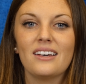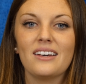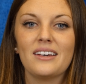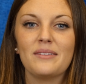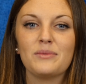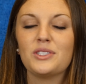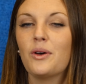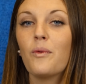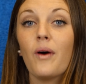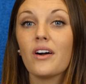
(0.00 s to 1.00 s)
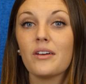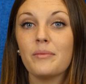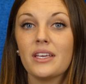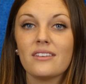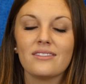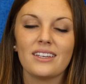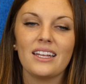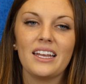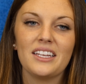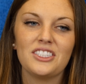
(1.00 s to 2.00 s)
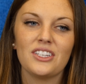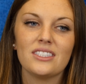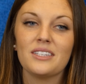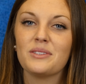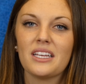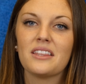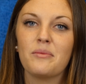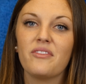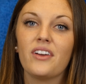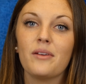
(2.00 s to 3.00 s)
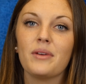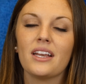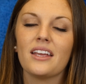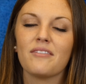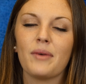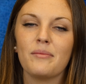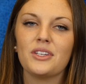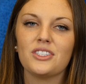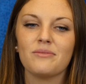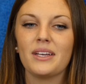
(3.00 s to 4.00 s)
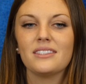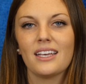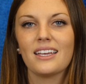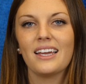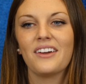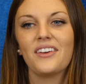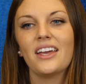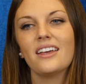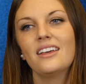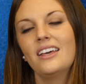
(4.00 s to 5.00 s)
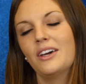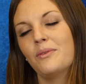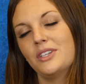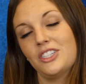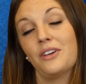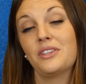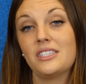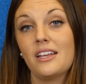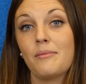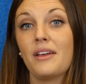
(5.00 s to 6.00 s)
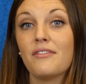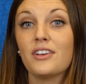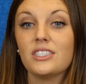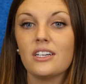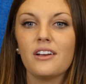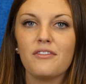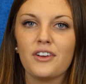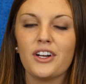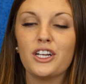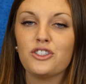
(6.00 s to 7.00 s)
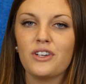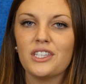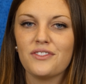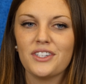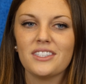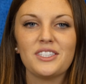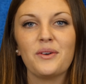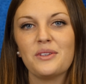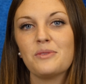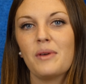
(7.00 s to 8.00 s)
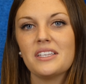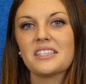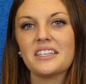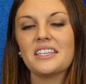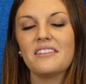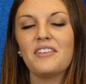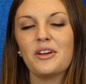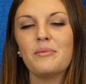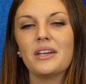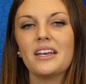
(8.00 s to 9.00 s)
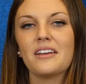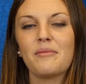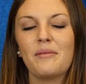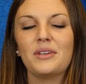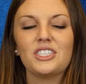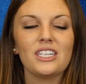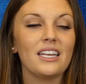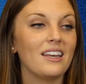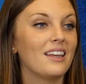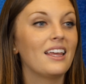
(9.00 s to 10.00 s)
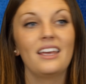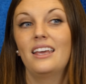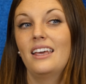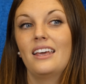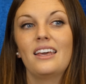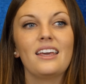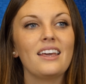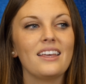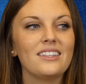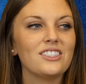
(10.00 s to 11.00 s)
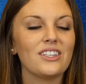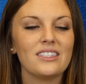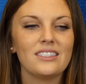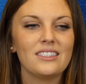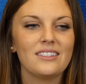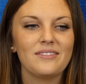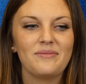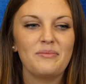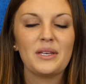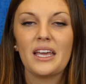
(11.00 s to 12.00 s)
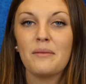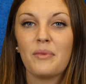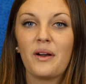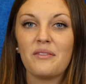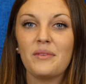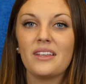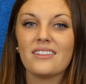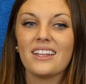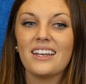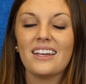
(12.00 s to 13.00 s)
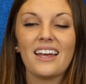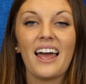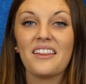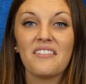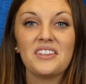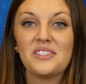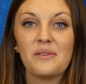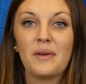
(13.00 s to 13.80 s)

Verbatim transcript: um, so welcoming and it just it was at the very beginning of my mission my second area which i only stayed in my first area for a transfer so it was basically the very beginning of my mission and it just became part of me leiria i love it so